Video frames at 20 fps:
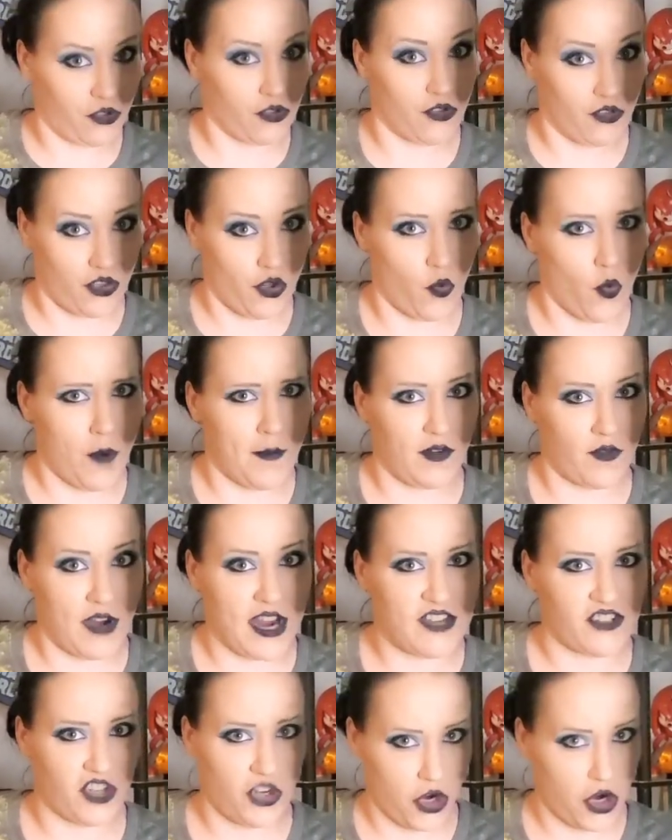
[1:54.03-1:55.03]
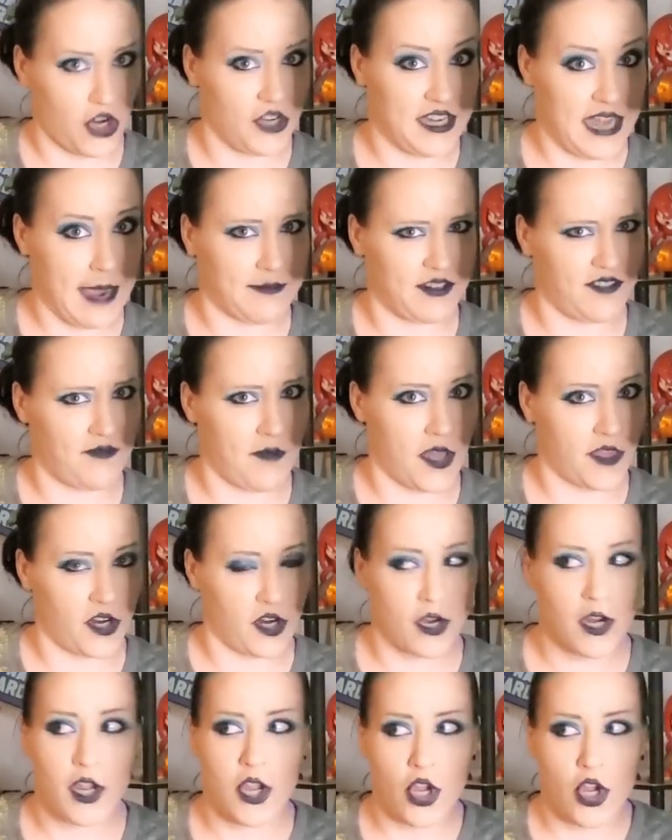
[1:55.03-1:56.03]
the woman raising her adoptive
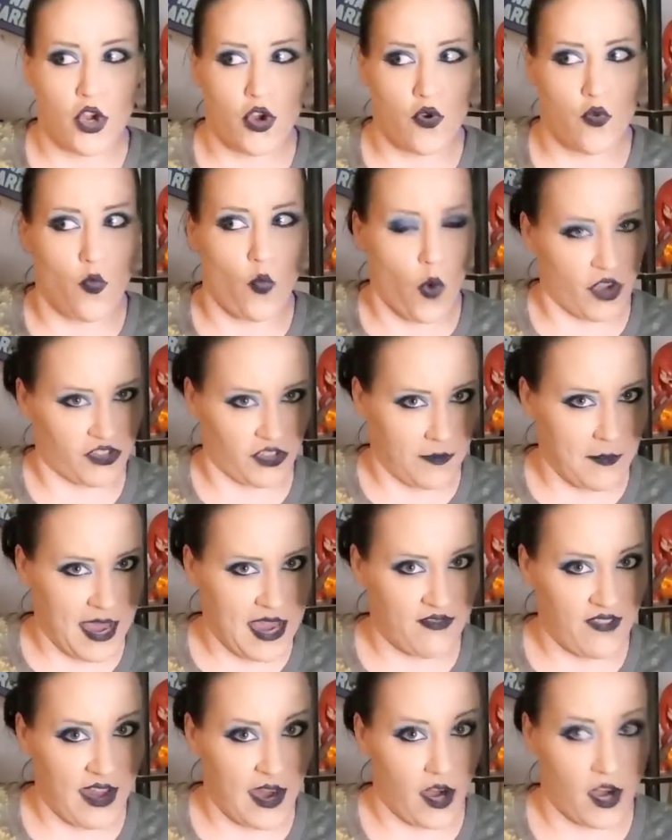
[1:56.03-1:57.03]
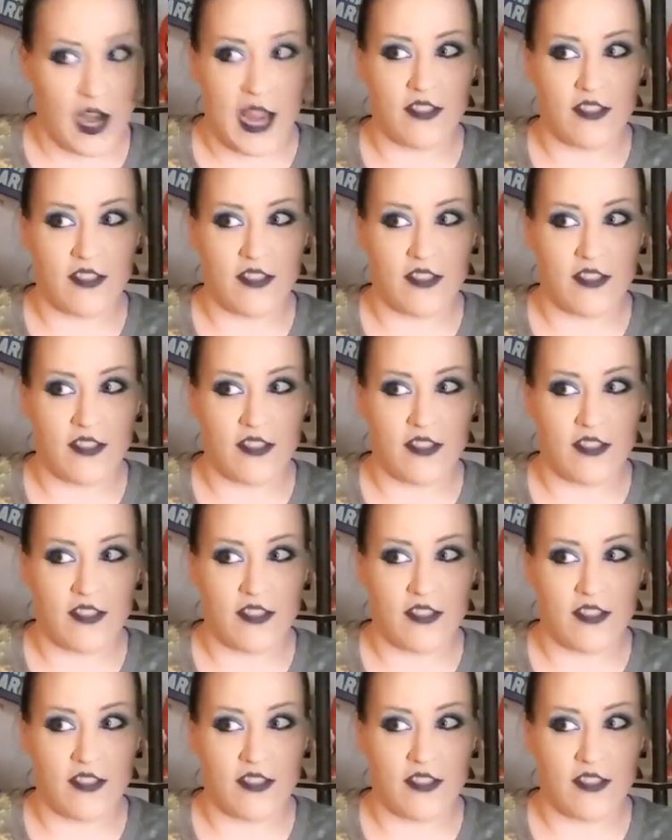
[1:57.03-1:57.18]
mother was a Mayfair.